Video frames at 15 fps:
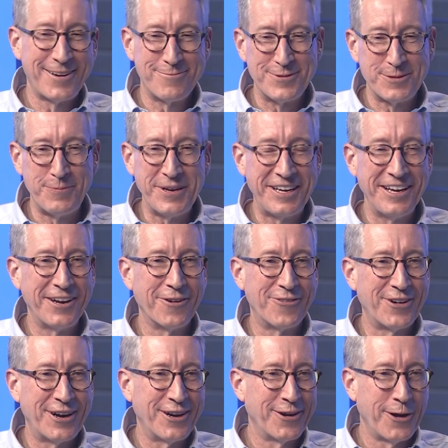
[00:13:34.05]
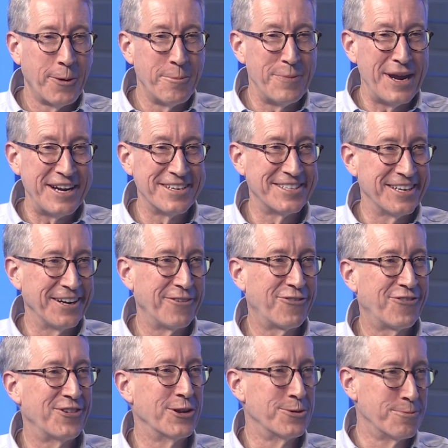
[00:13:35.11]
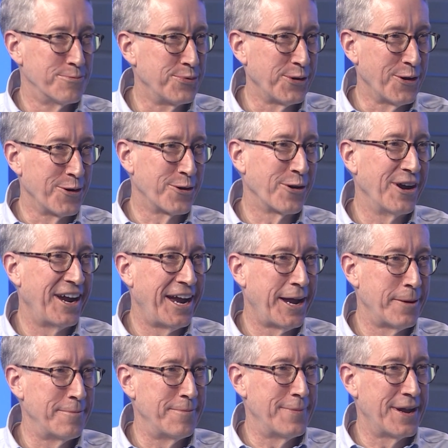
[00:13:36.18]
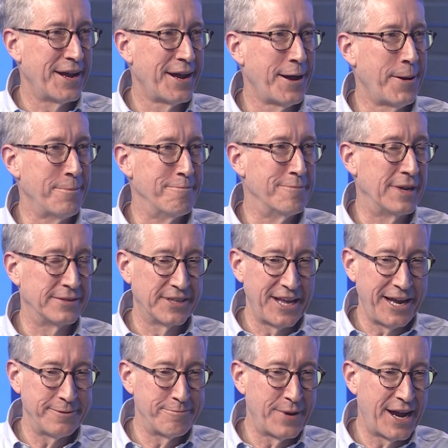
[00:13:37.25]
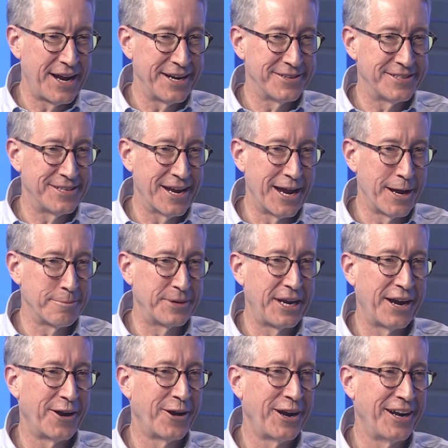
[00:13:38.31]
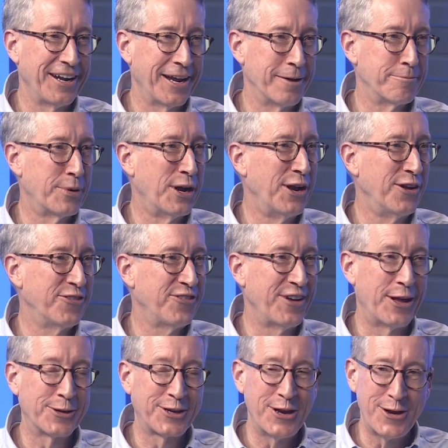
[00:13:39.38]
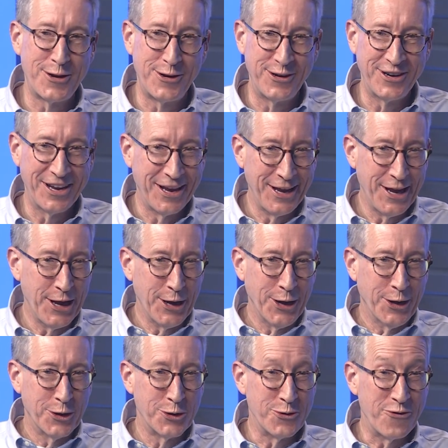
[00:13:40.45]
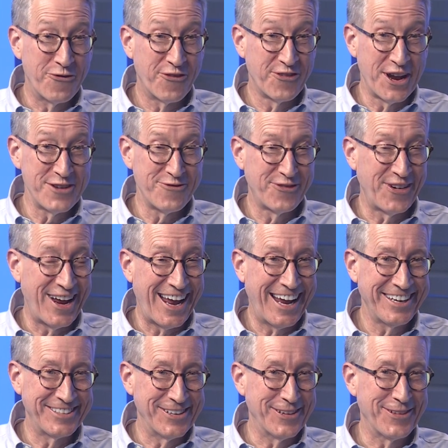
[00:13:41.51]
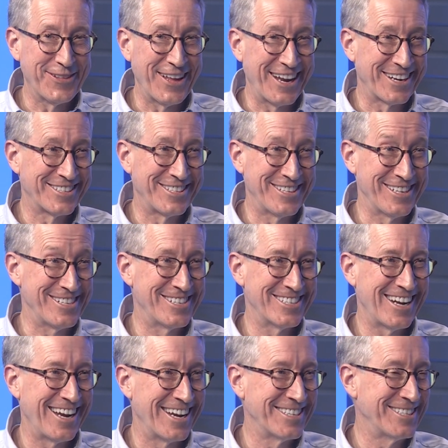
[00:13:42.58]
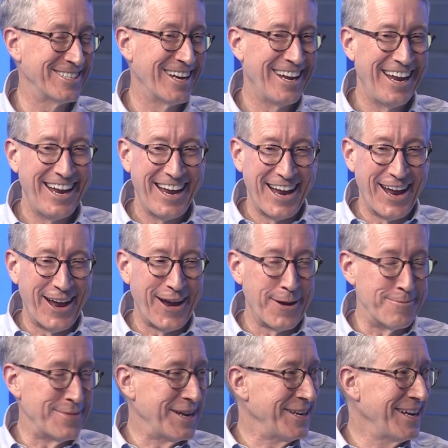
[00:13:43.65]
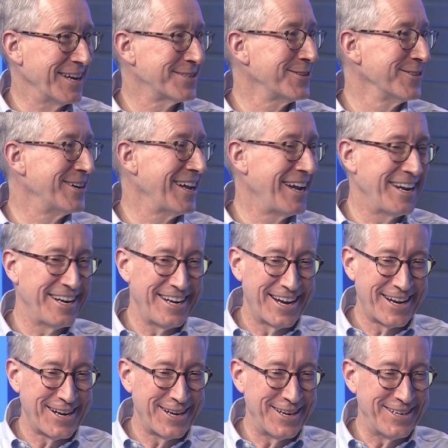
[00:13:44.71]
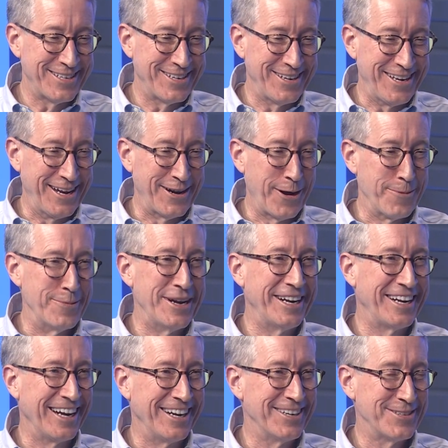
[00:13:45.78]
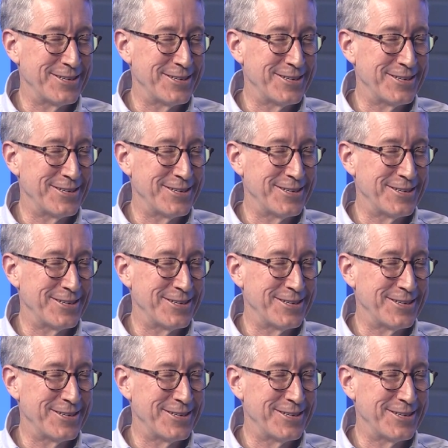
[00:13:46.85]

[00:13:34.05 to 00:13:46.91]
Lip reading: speaking of our amazing film program, led by Tom Garrett and Paul Falcone, who, fun fact, thanks to Jess, yesterday in our meeting,